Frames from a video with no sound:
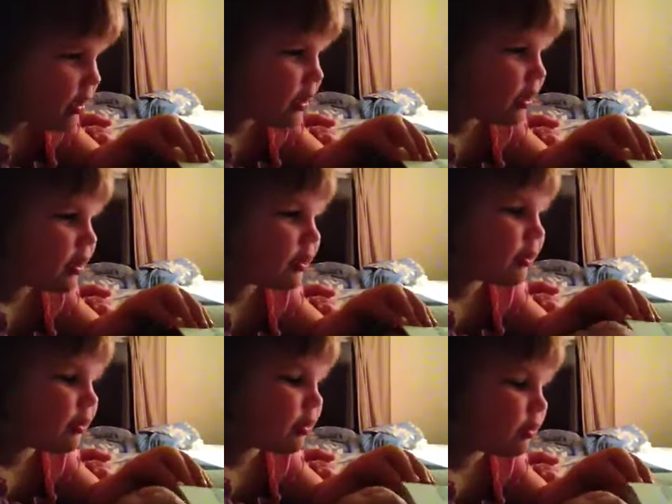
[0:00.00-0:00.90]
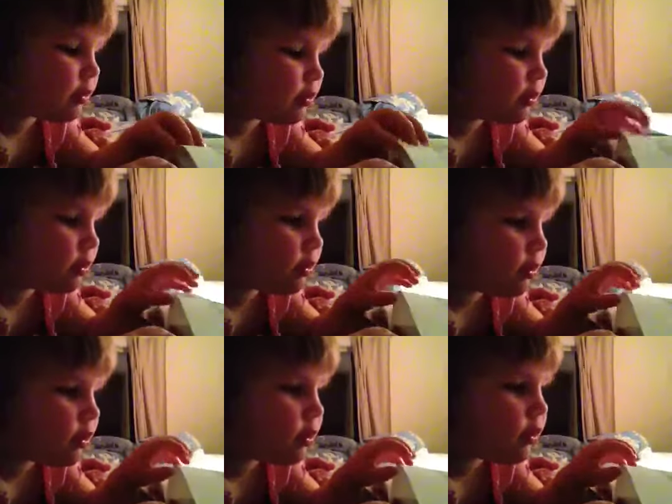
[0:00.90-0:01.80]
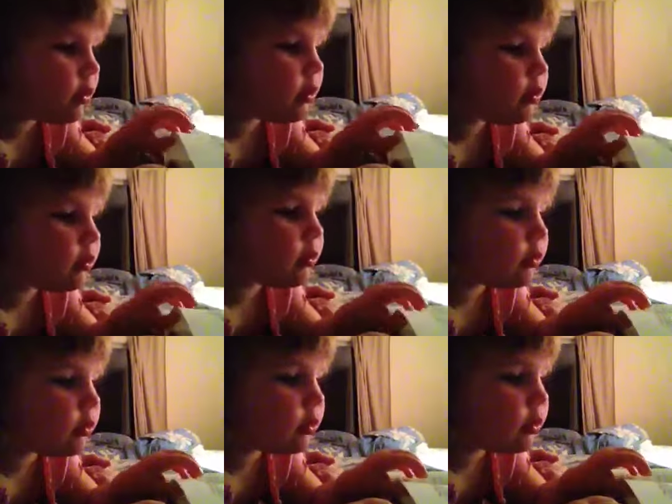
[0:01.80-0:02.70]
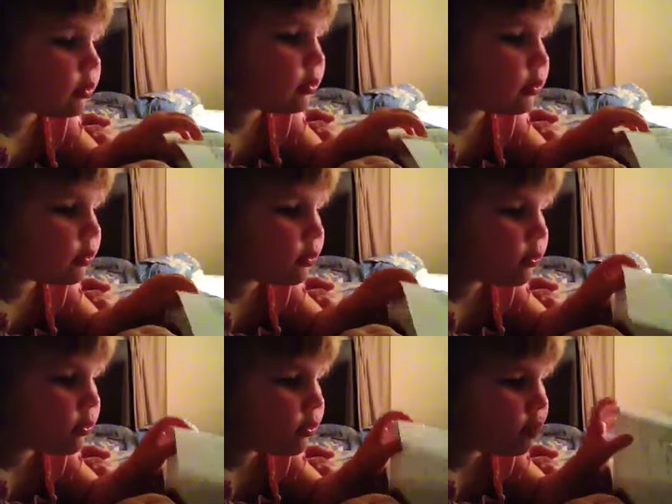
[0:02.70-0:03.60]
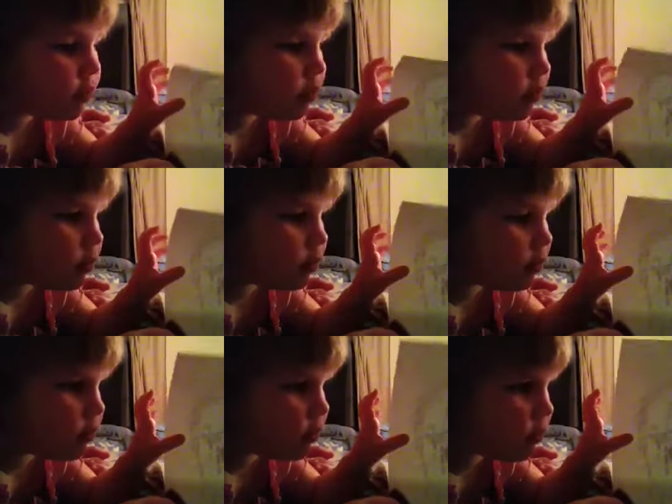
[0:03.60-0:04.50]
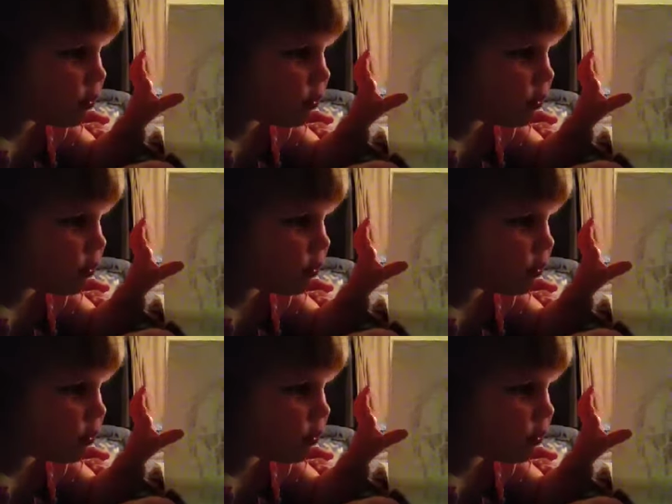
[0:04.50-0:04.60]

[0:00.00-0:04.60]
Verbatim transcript: the child, mm. and he patted her head, mm. and he got her a drink,